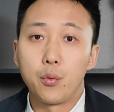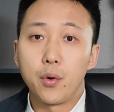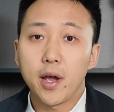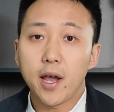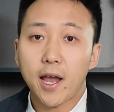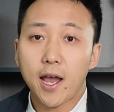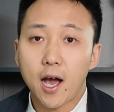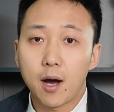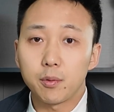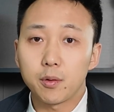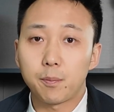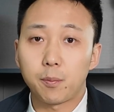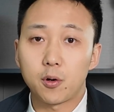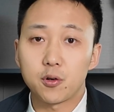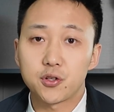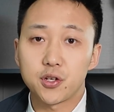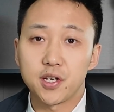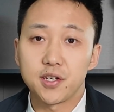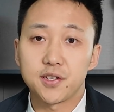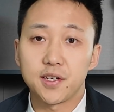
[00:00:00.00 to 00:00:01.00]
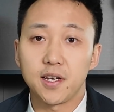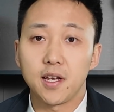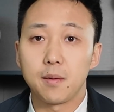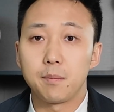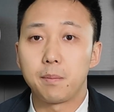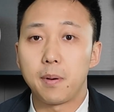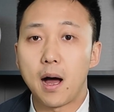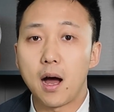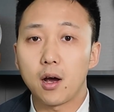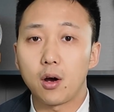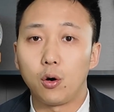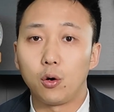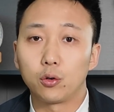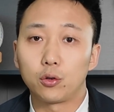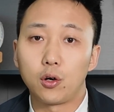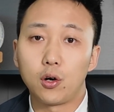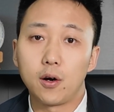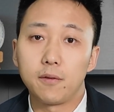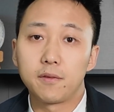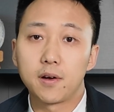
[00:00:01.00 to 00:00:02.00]
when we helped purchasing a bulk
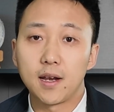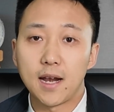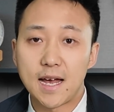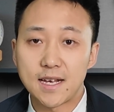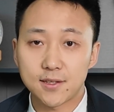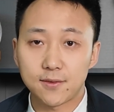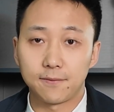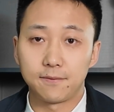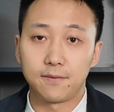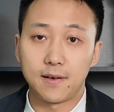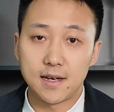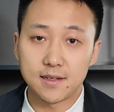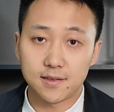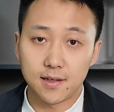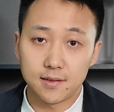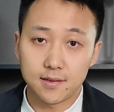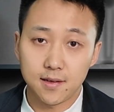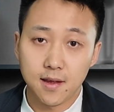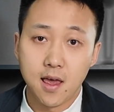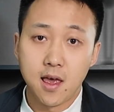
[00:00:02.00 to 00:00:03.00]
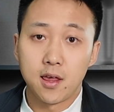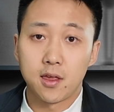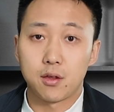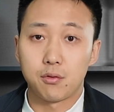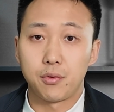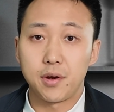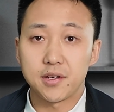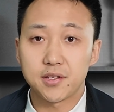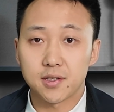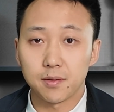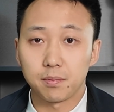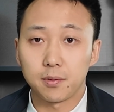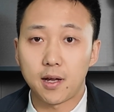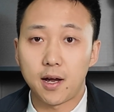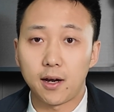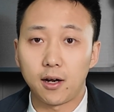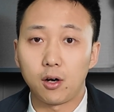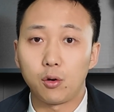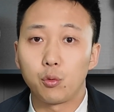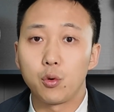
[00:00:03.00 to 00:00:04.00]
order of glass vases through a
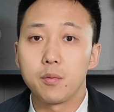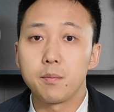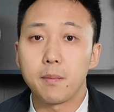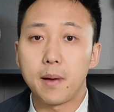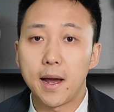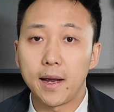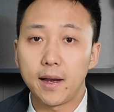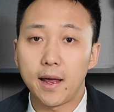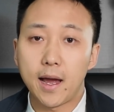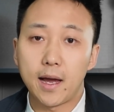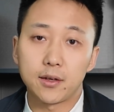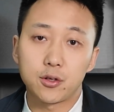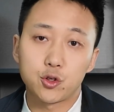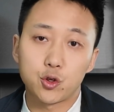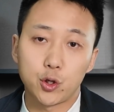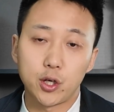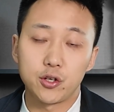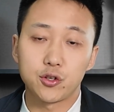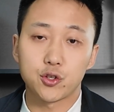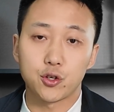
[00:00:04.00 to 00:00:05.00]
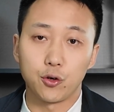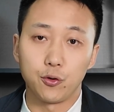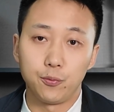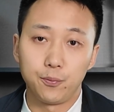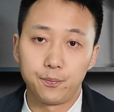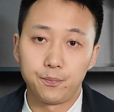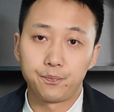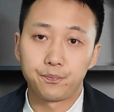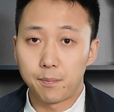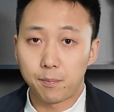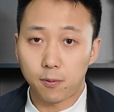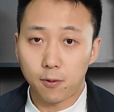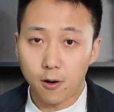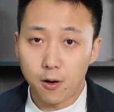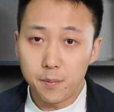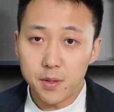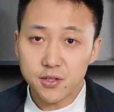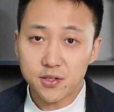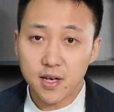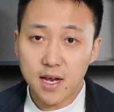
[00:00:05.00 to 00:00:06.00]
supplier we met at a trade show, they
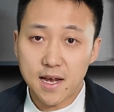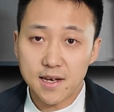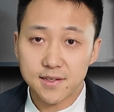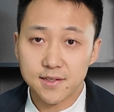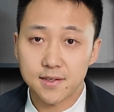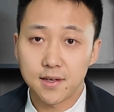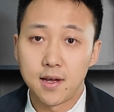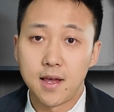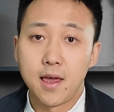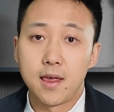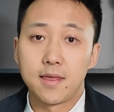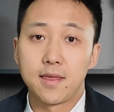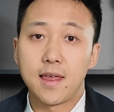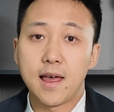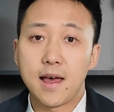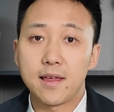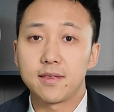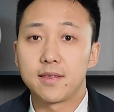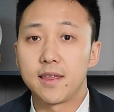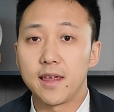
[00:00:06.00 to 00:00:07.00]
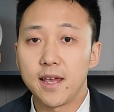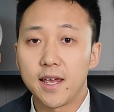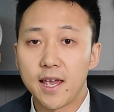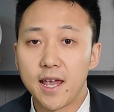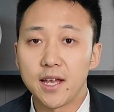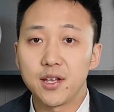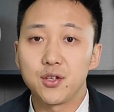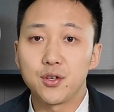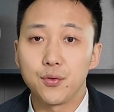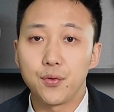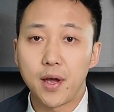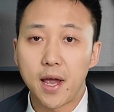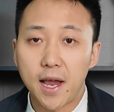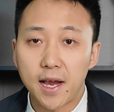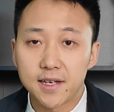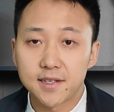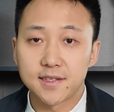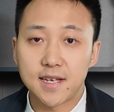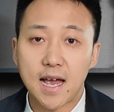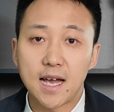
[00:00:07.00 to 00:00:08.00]
promised us that they can do
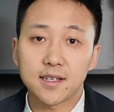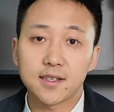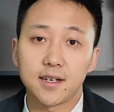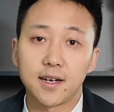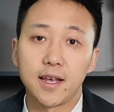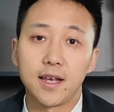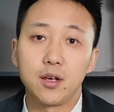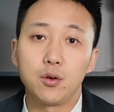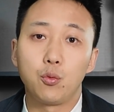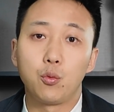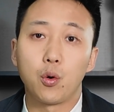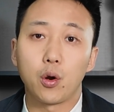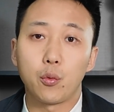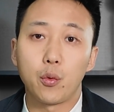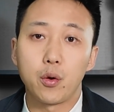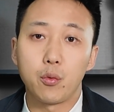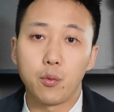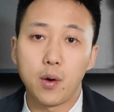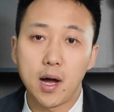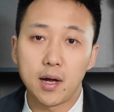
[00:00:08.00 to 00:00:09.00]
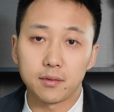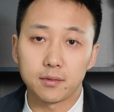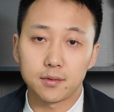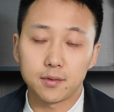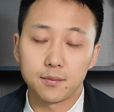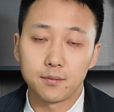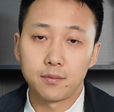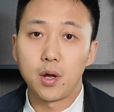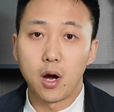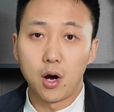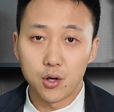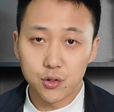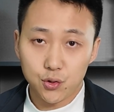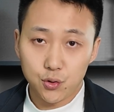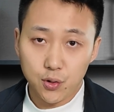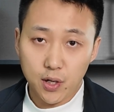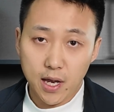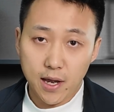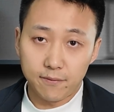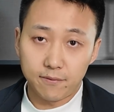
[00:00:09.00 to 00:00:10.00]
exactly what we want. We
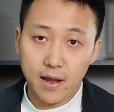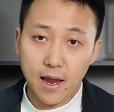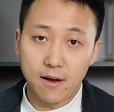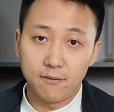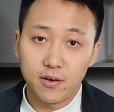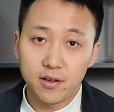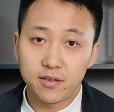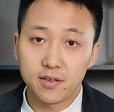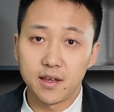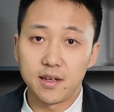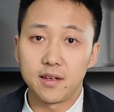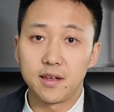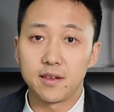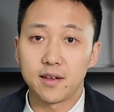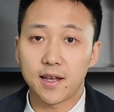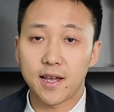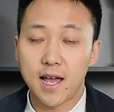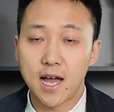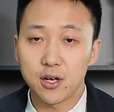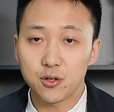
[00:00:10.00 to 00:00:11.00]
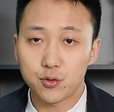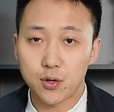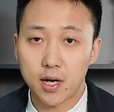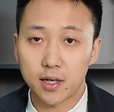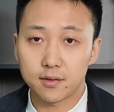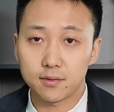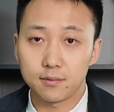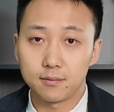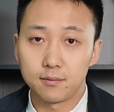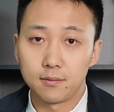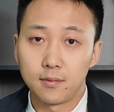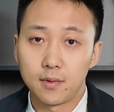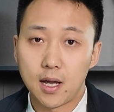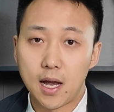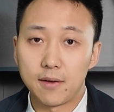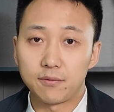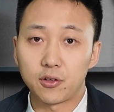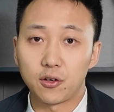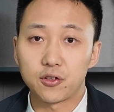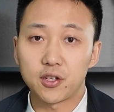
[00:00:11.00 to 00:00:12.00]
also have everything in the contract.
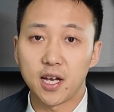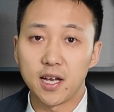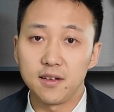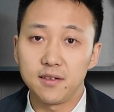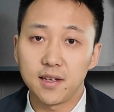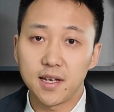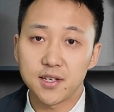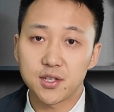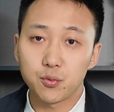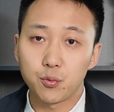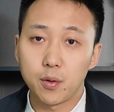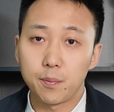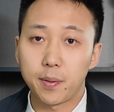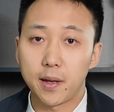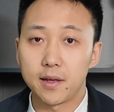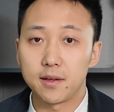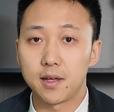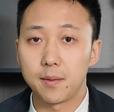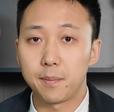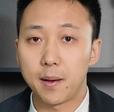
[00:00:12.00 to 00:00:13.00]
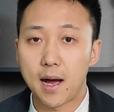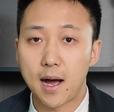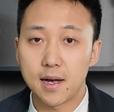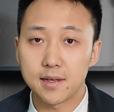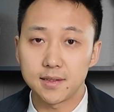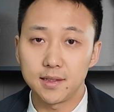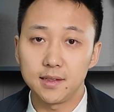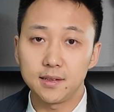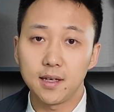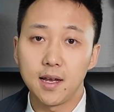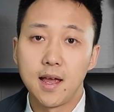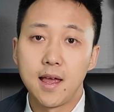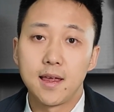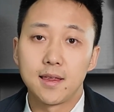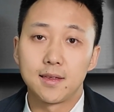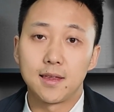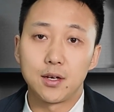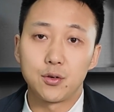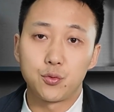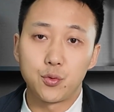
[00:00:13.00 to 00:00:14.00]
After 10 days we paid deposit,
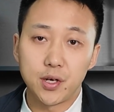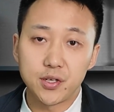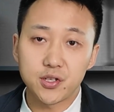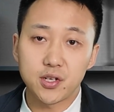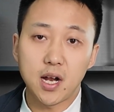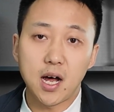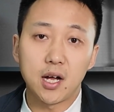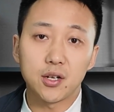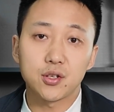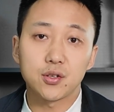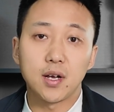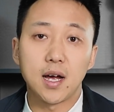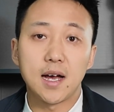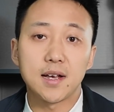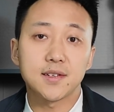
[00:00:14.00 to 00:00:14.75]
they reached out to